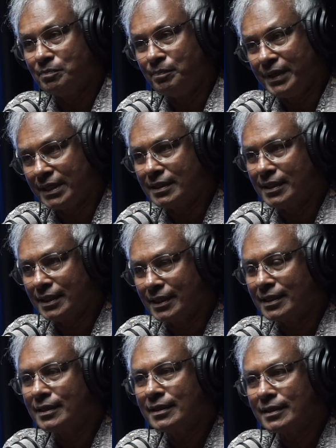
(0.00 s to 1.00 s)
big thing.
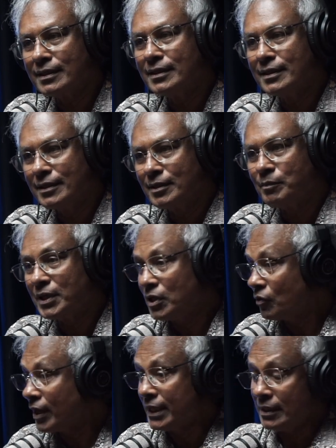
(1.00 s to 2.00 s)
But you're
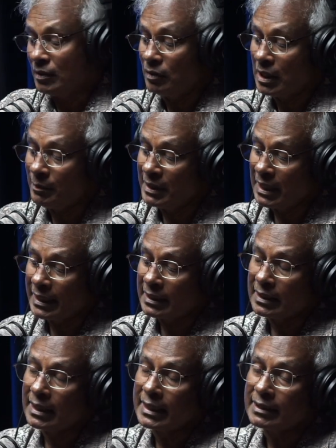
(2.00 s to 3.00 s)
right,
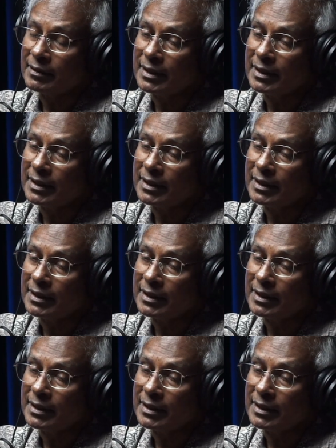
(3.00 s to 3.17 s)
like